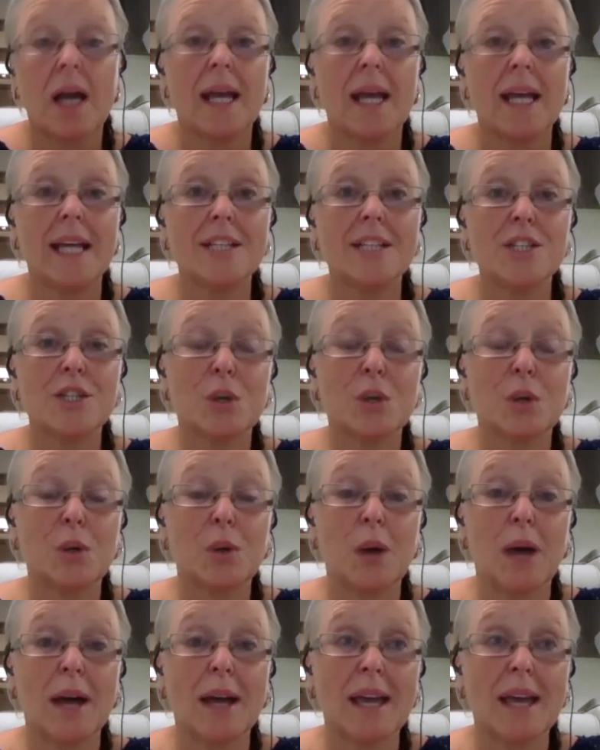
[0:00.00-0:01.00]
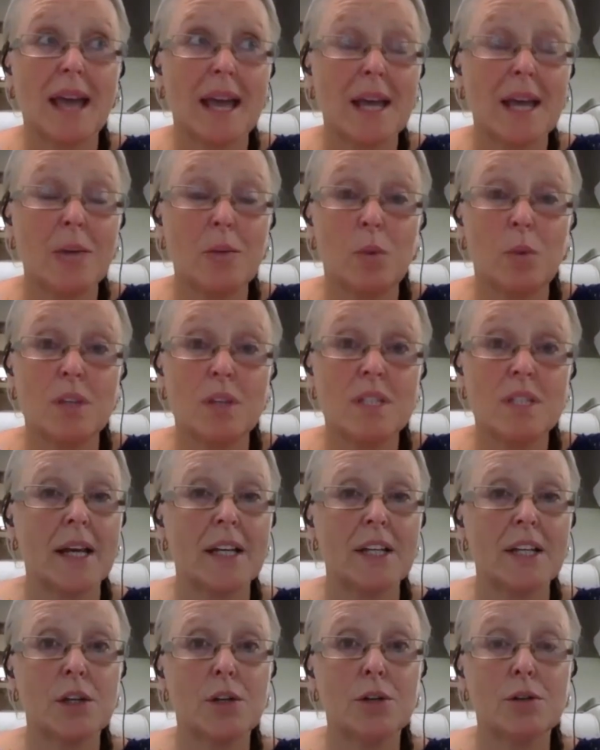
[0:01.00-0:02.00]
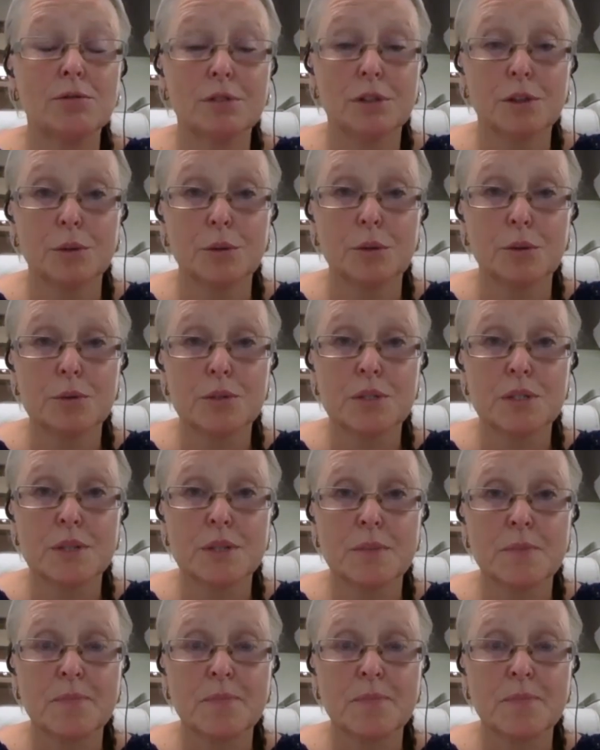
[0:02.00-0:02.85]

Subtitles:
into a game with some new rules,